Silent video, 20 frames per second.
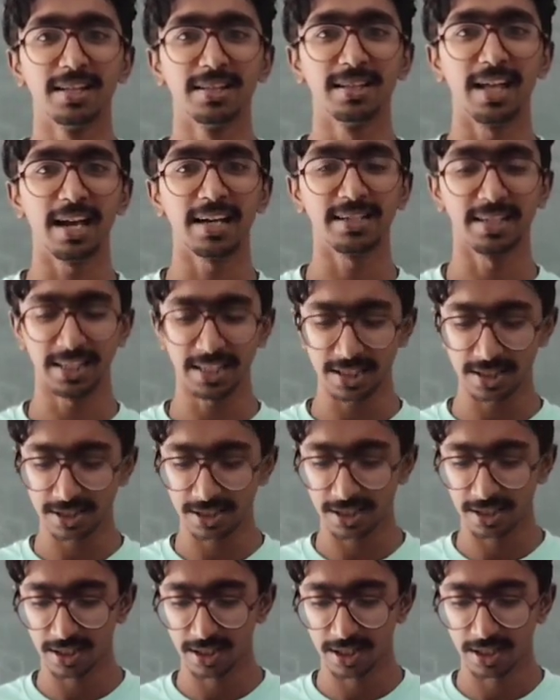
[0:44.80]
that is
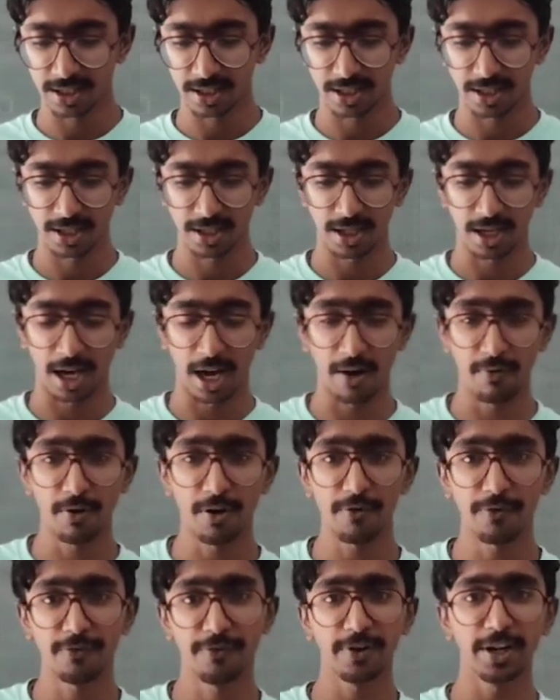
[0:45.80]

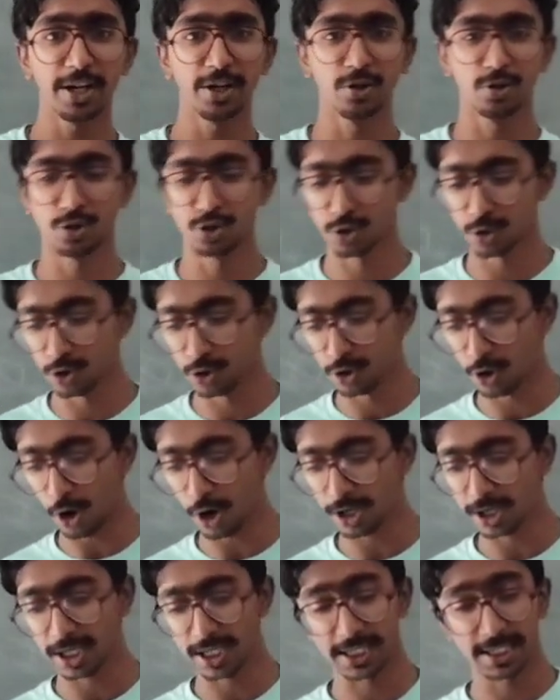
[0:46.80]
our feet should
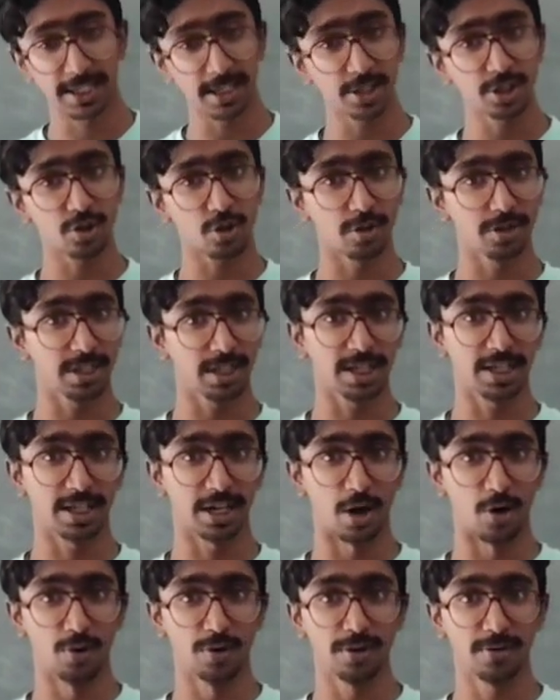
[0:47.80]
not touch on the
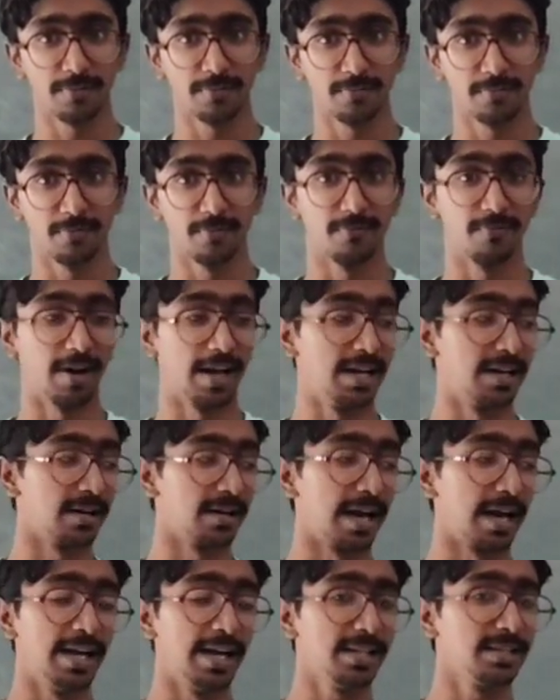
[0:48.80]
ground while
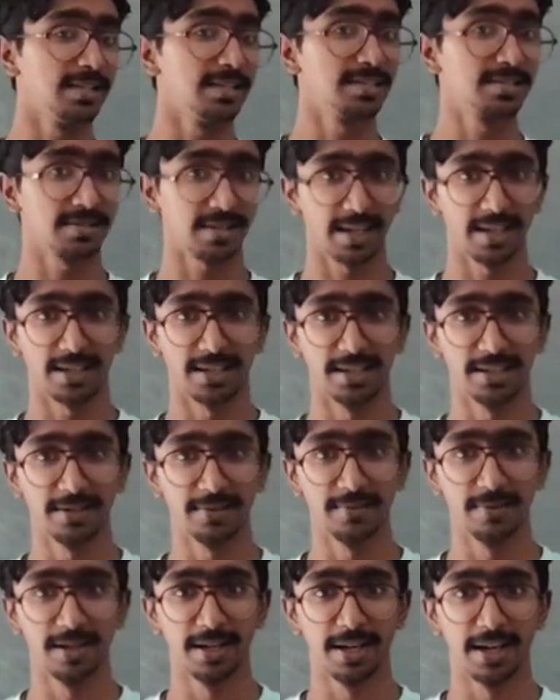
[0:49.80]
riding the cycle
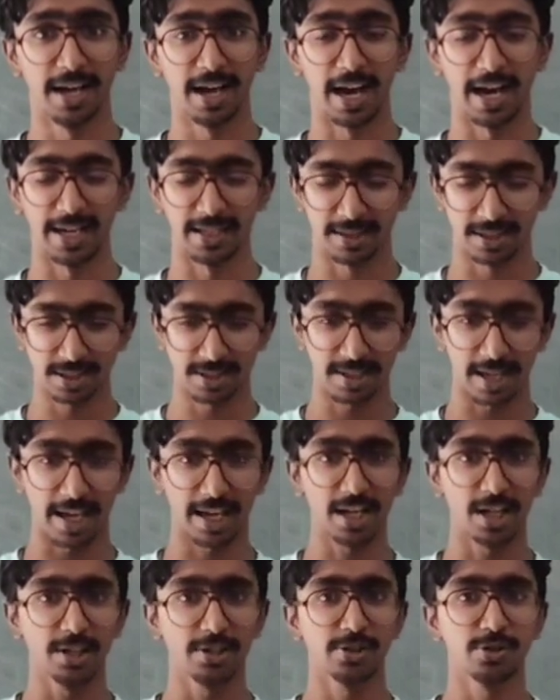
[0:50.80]
and the
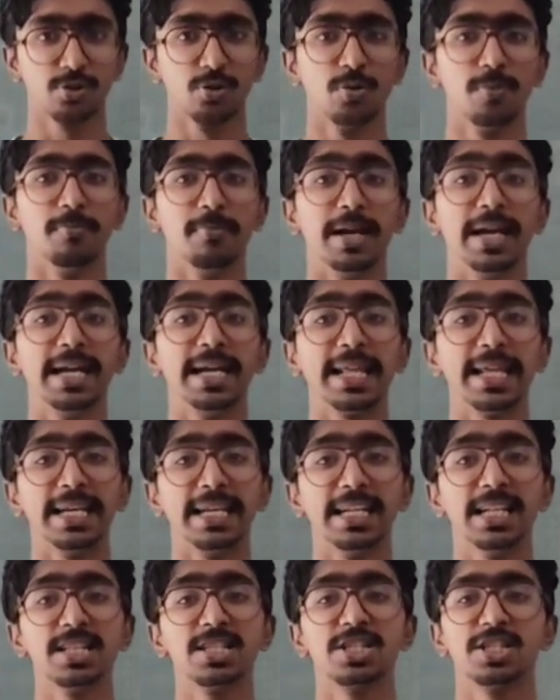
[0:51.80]
cycle should
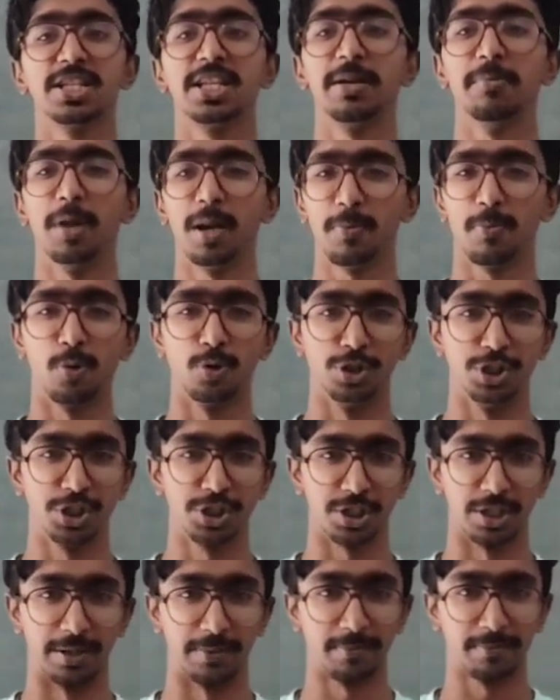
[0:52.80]
maintain its stable
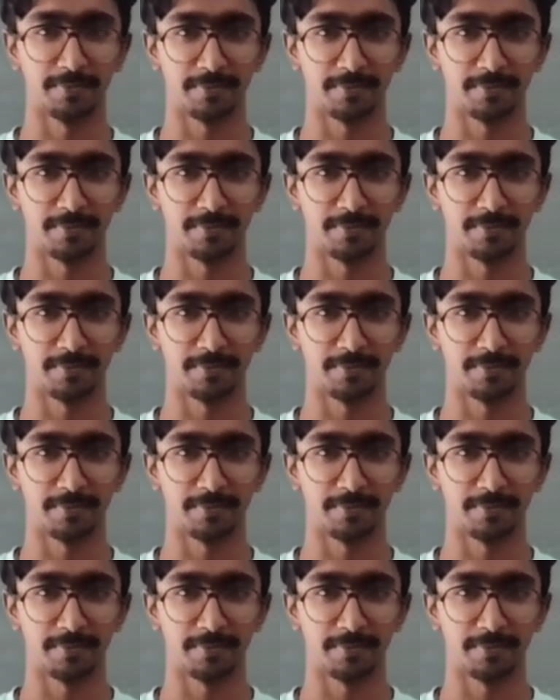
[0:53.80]
position.